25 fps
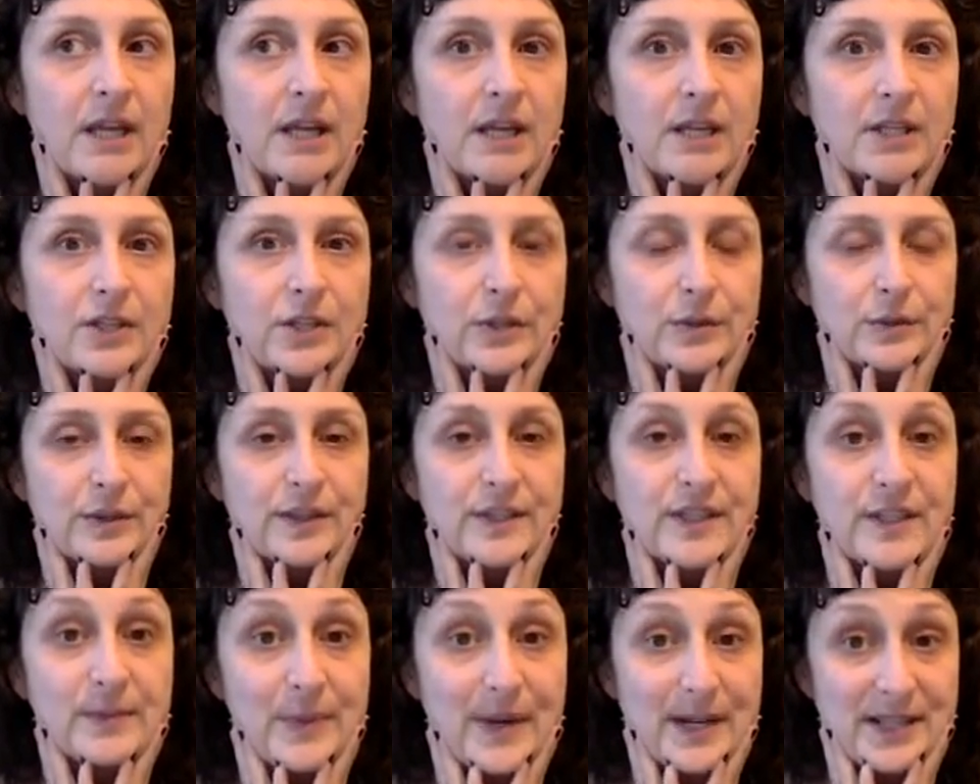to
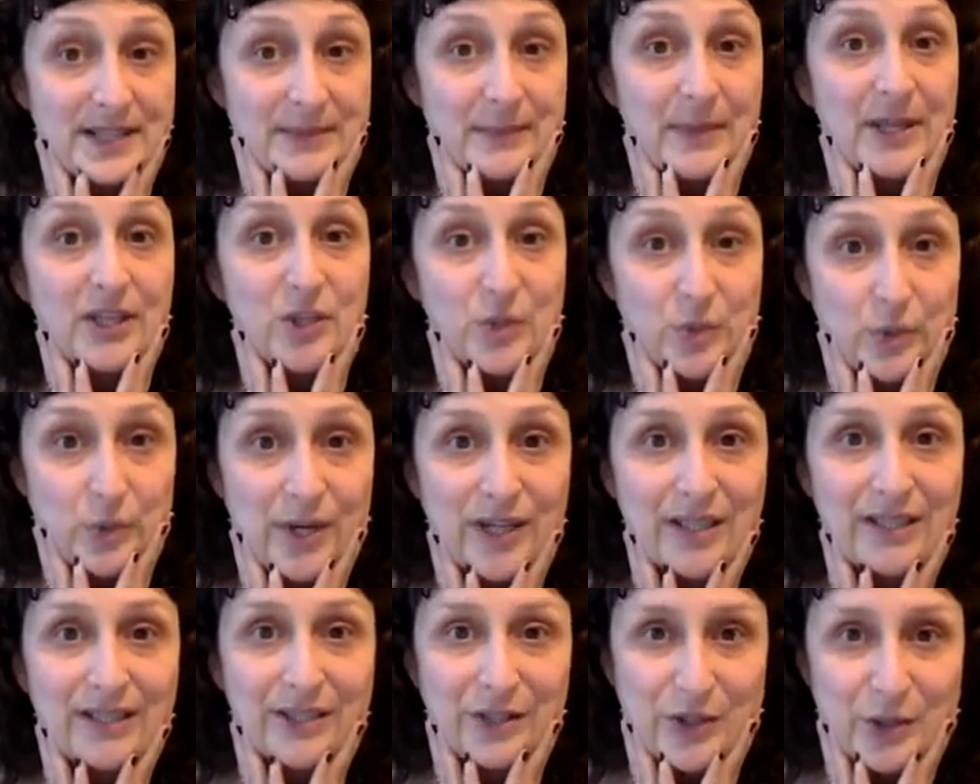express my joy
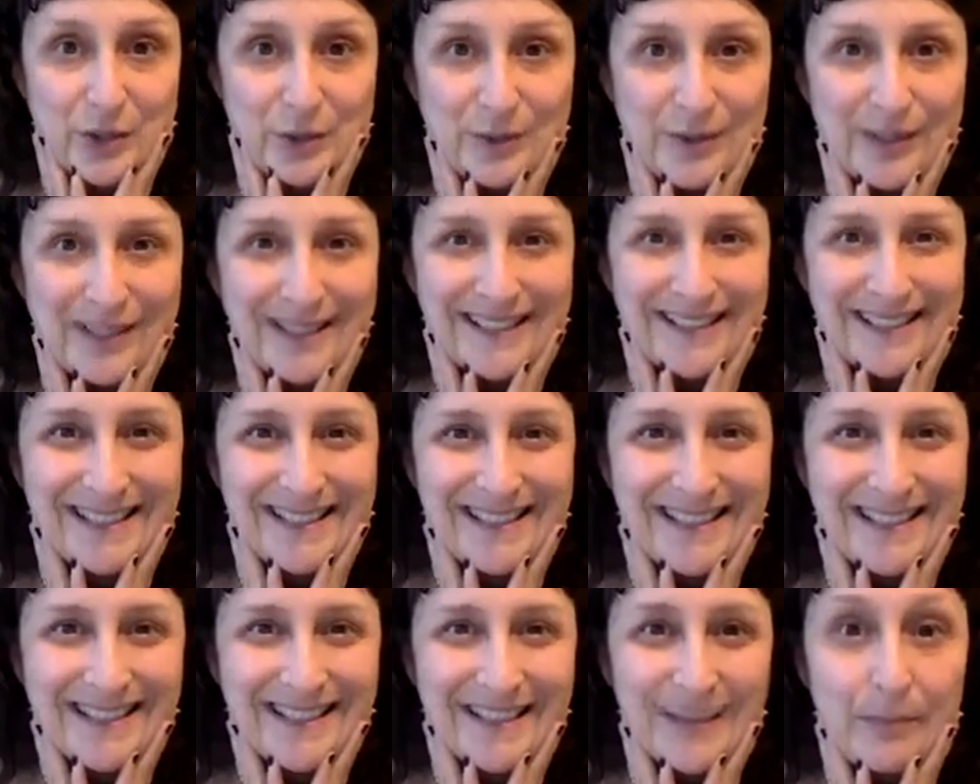and exuberance.
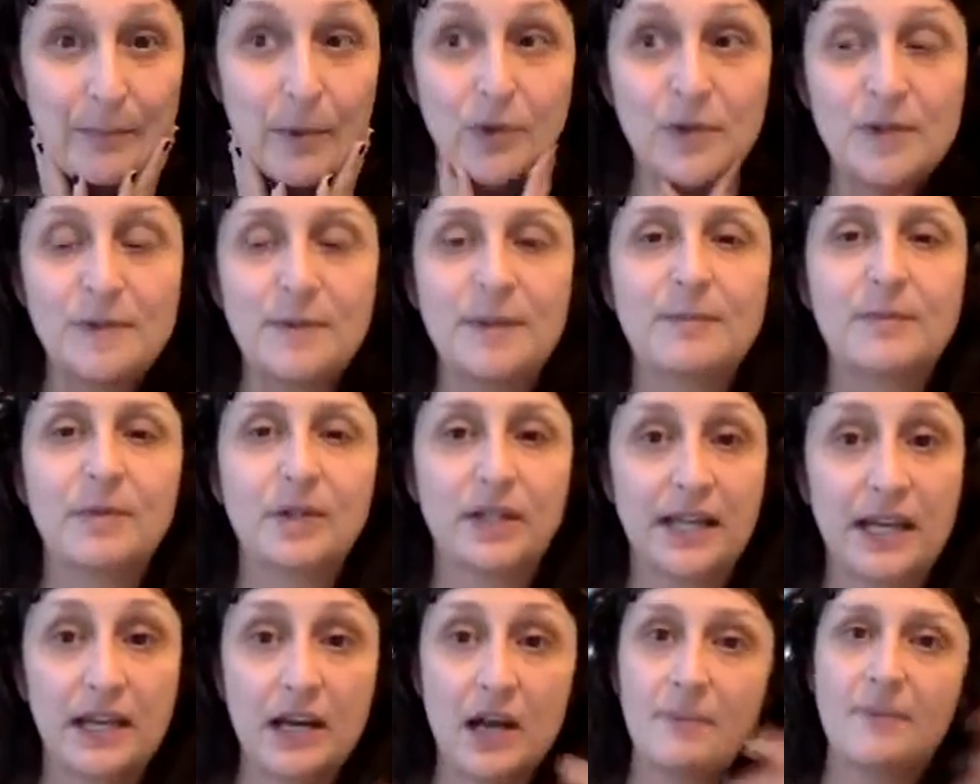Most people
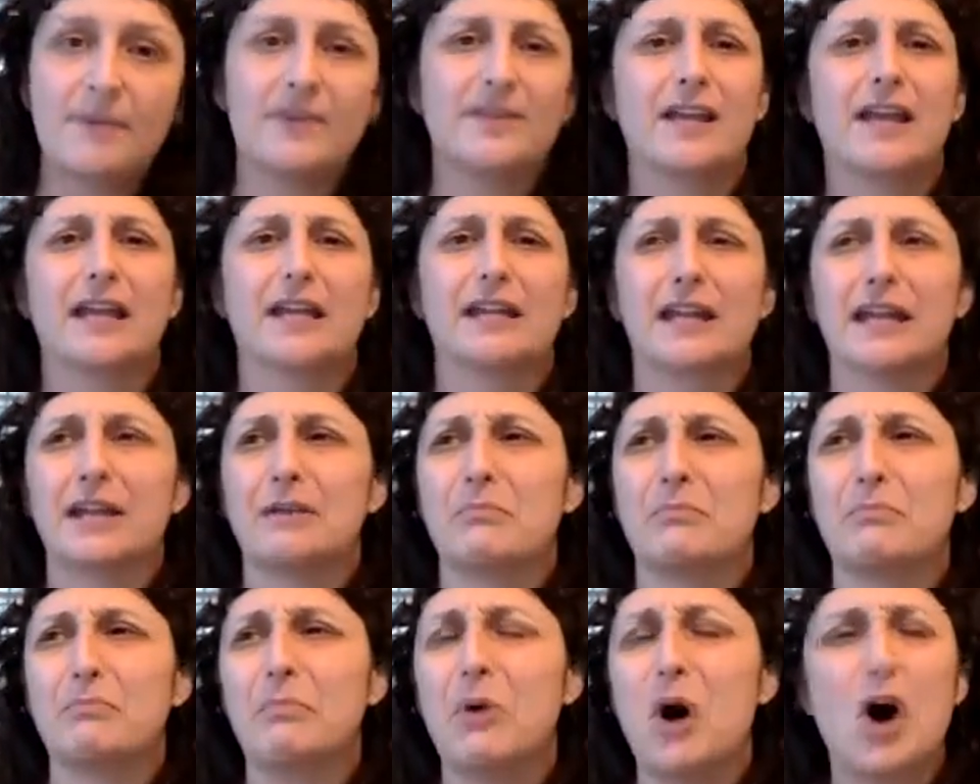get up and they
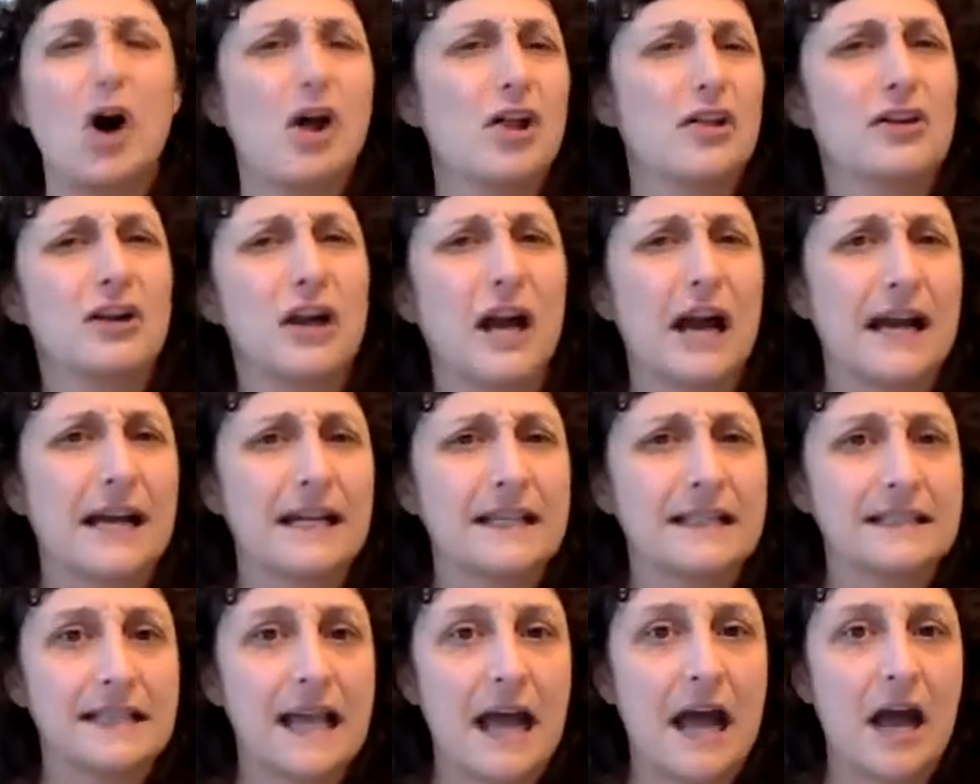like bawl their
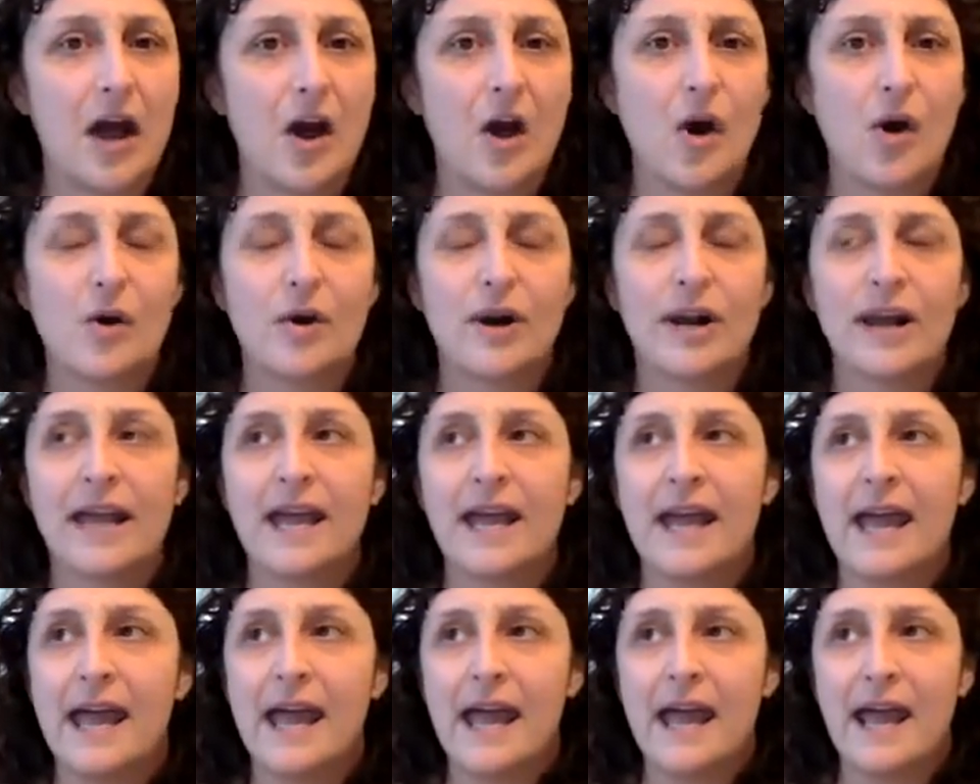eyes out
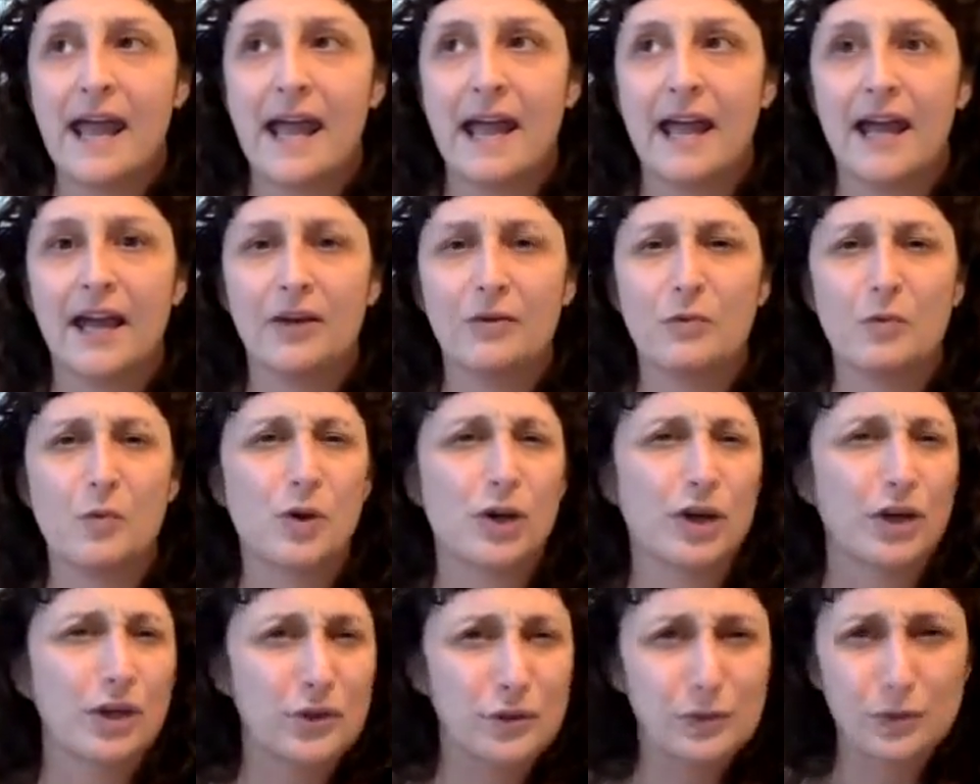and
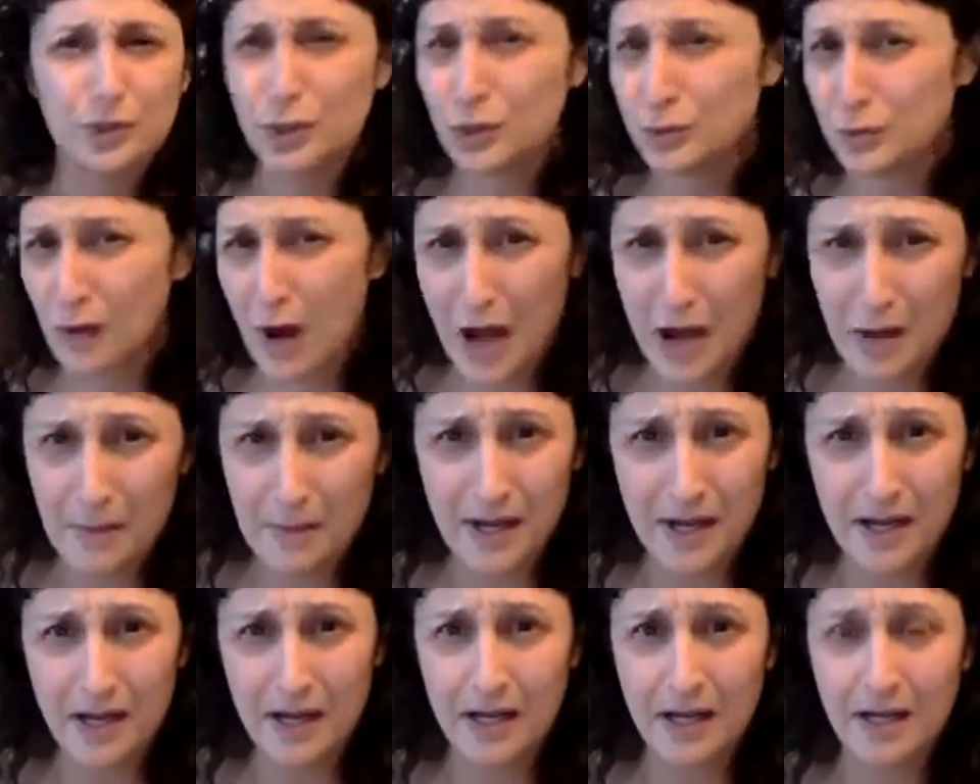work through
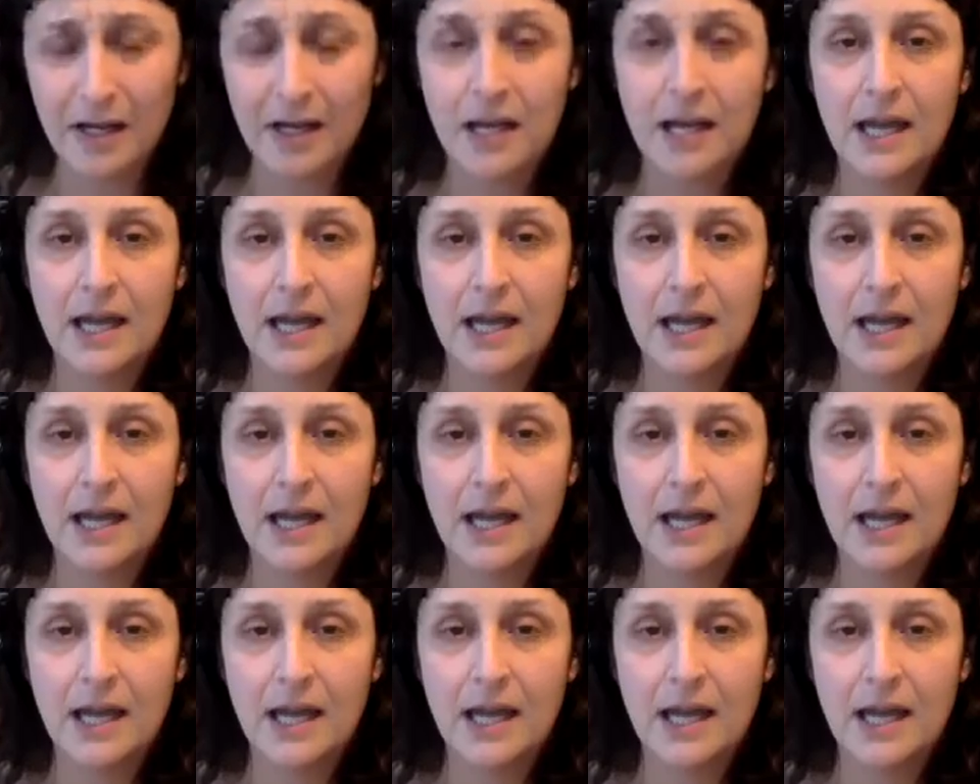trauma.